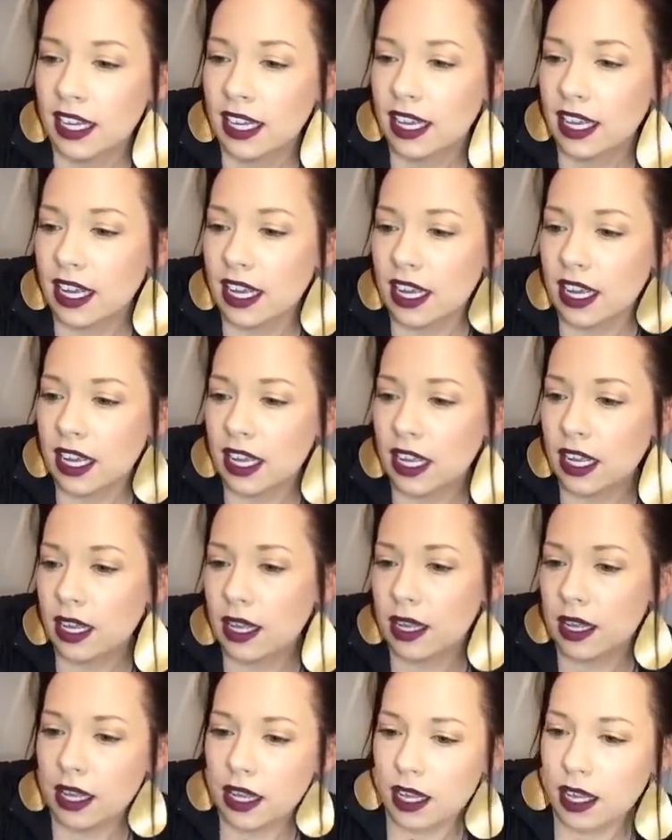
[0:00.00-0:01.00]

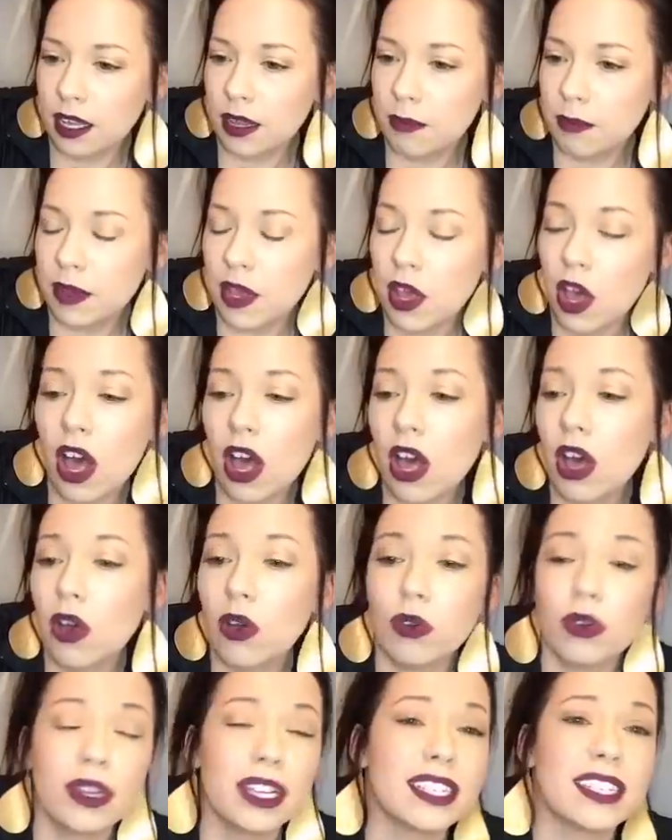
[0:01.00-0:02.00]
Um,
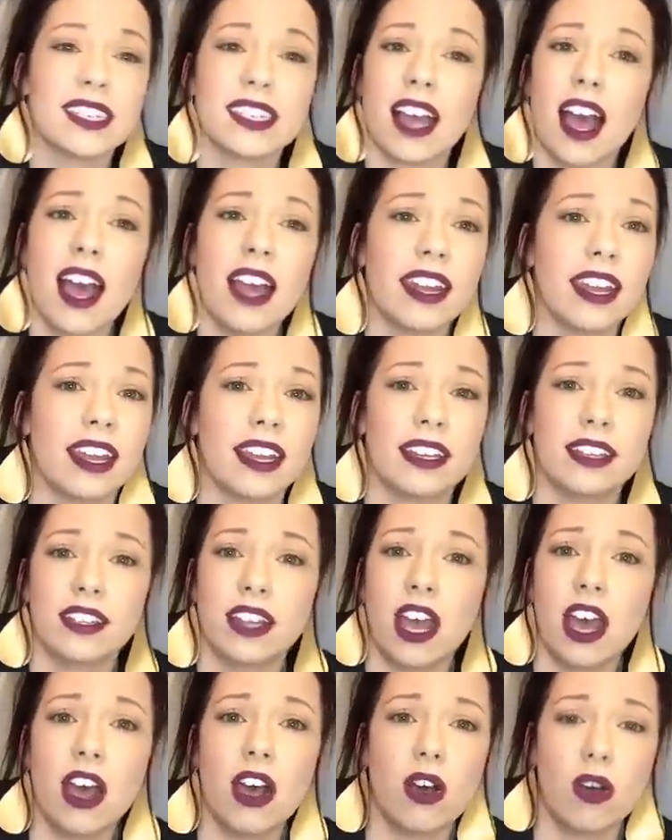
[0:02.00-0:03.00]
oh, it's not it.
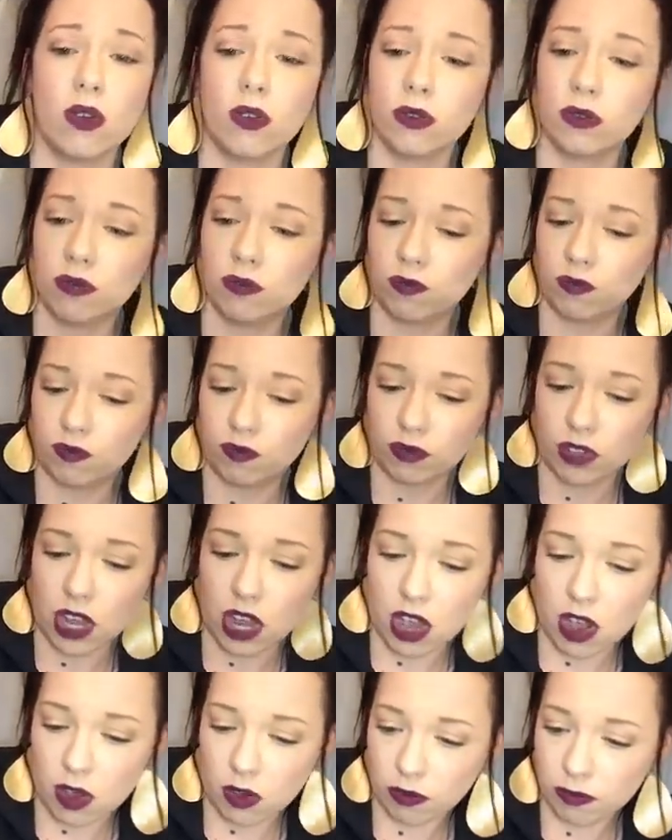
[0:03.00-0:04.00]
No,
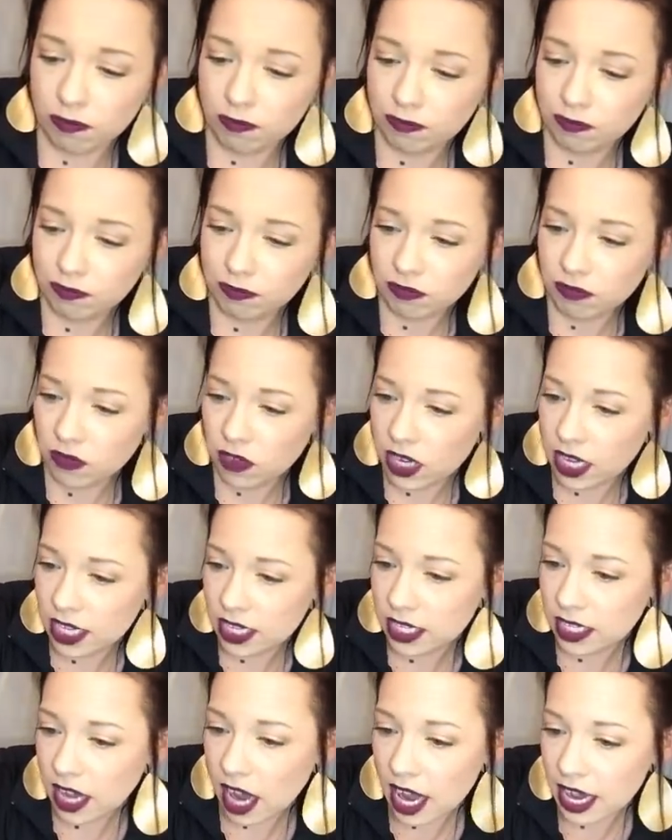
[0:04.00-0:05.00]
no,
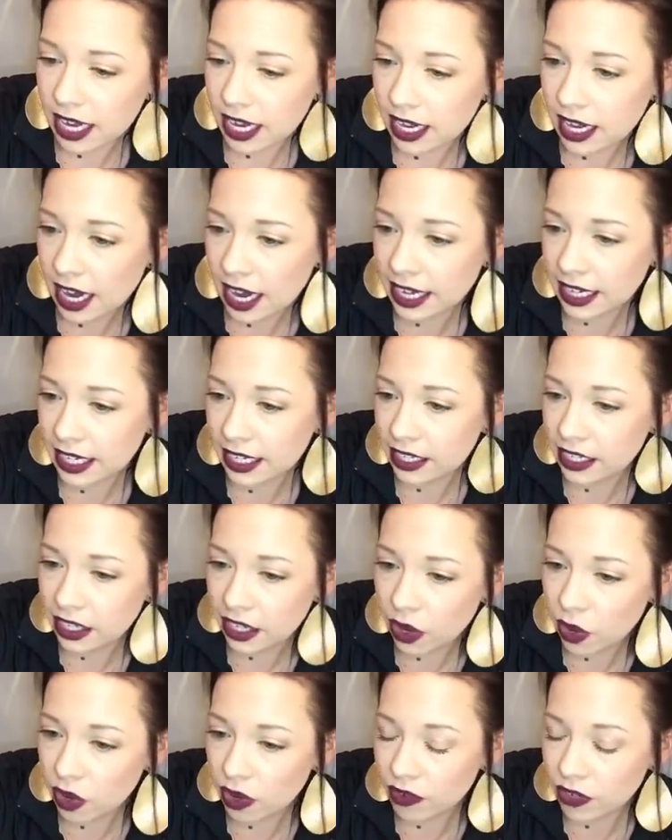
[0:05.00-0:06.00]
it's not it. I need to
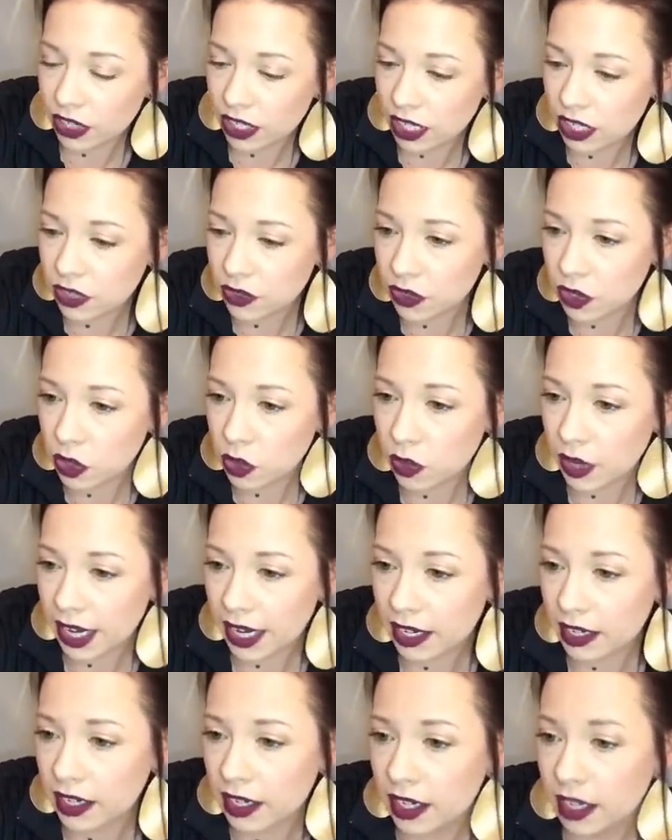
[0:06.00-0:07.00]
go over this real
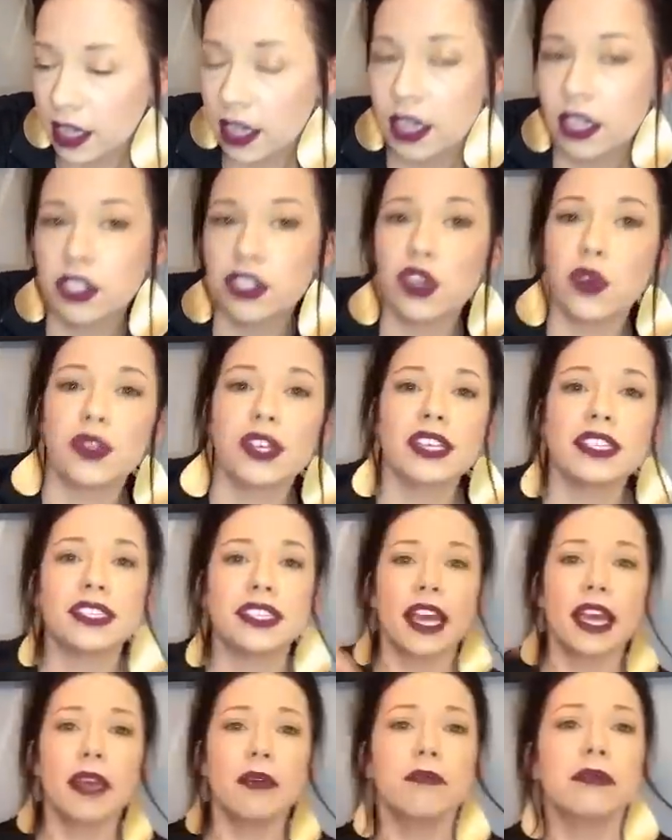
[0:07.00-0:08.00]
quick. So, these
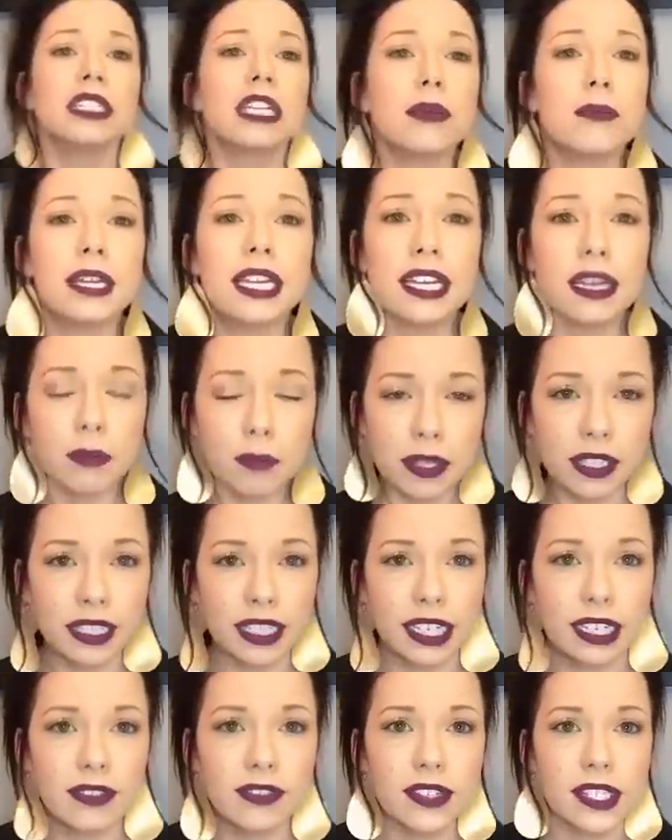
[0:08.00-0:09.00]
same limiting
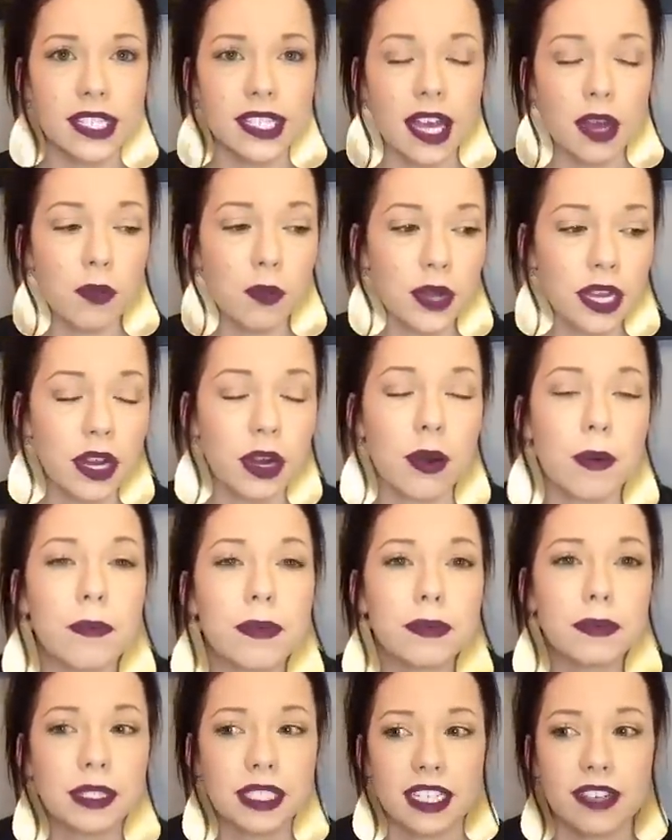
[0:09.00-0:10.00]
beliefs that we are
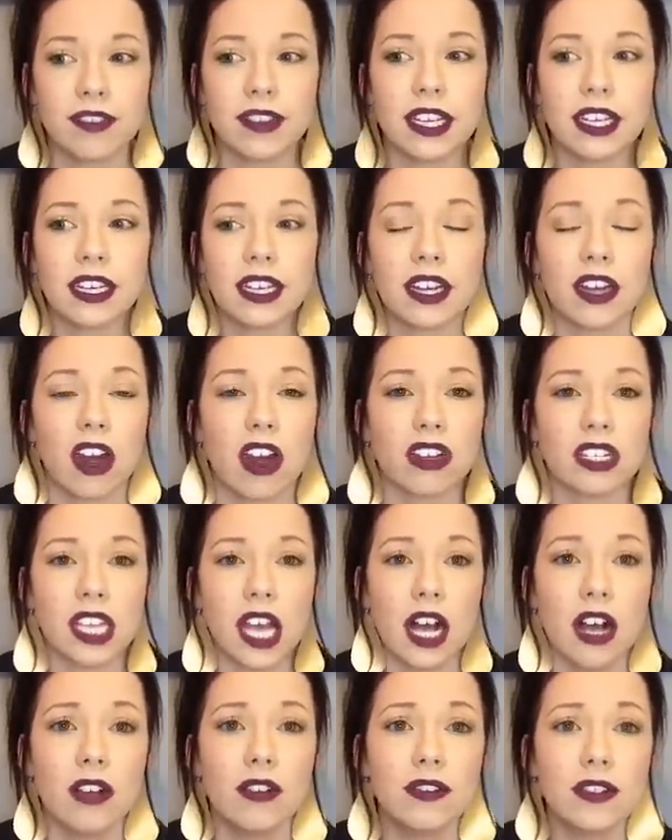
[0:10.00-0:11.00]
believing in
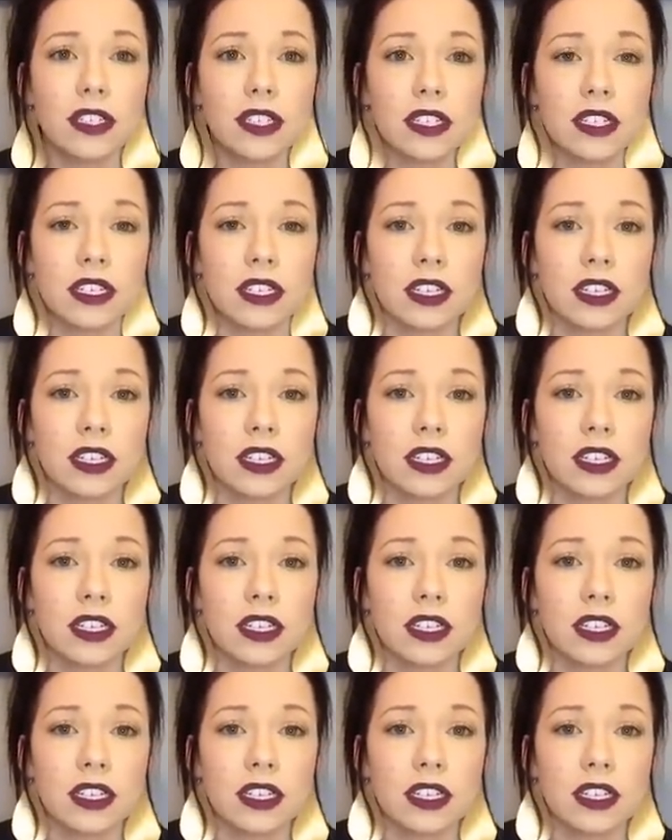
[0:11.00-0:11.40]
ourselves